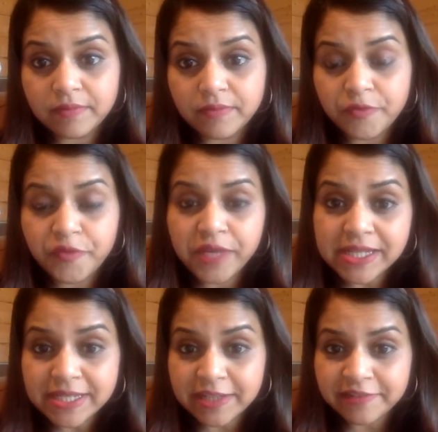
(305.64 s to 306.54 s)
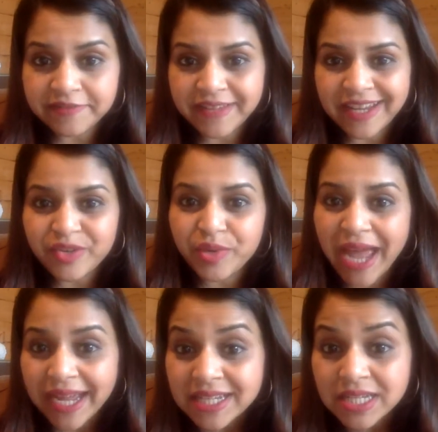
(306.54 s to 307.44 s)
feel stuff, and
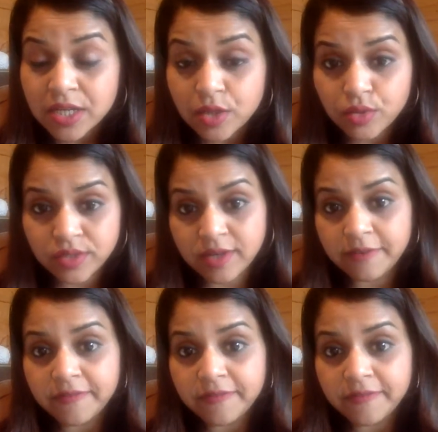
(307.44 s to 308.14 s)
react to stuff.